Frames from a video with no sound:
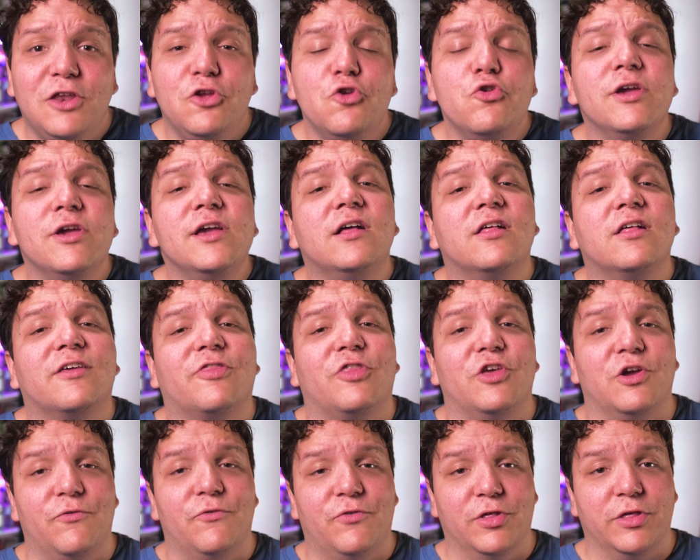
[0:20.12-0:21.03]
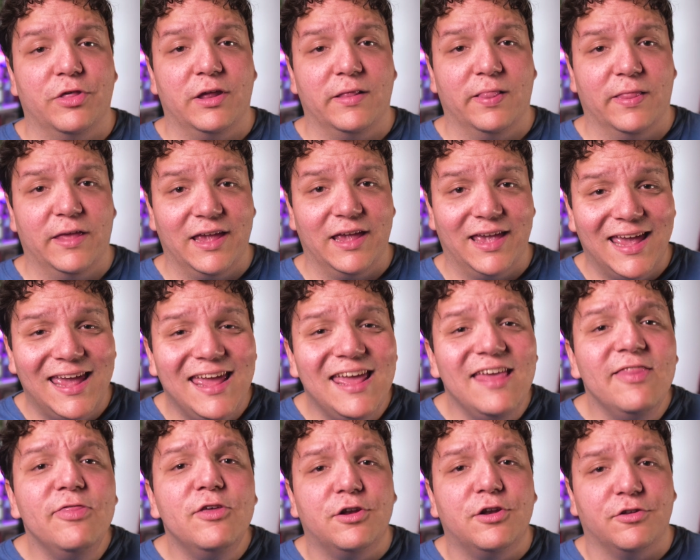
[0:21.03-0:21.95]
and you can click the affiliate link
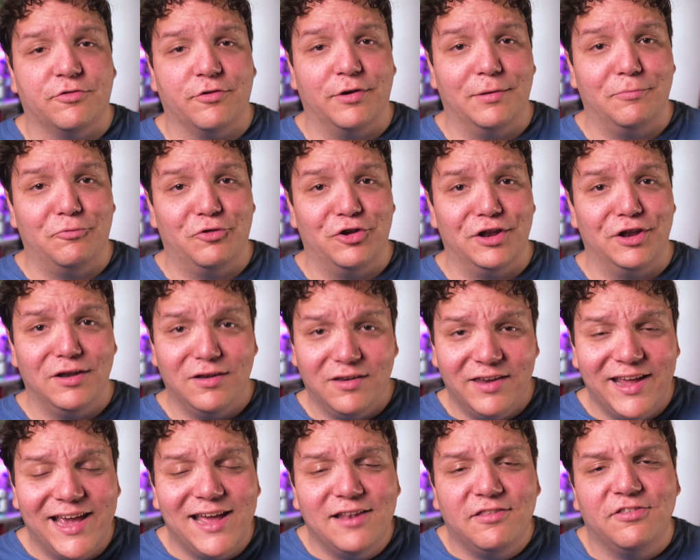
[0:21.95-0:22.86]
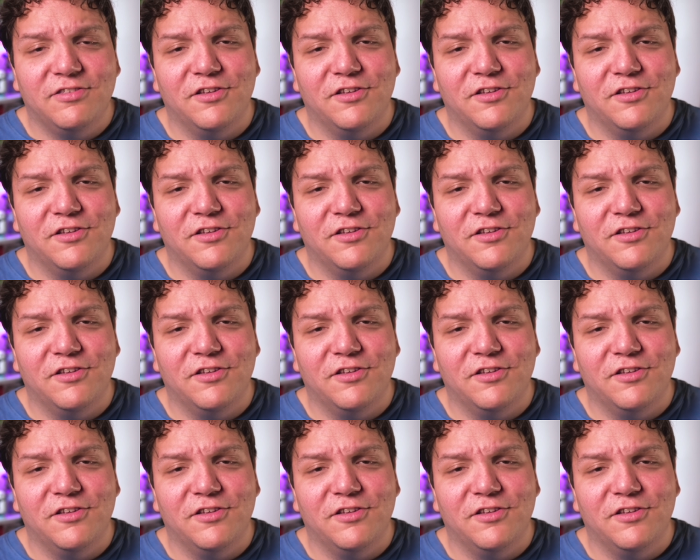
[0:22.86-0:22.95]
in the description to get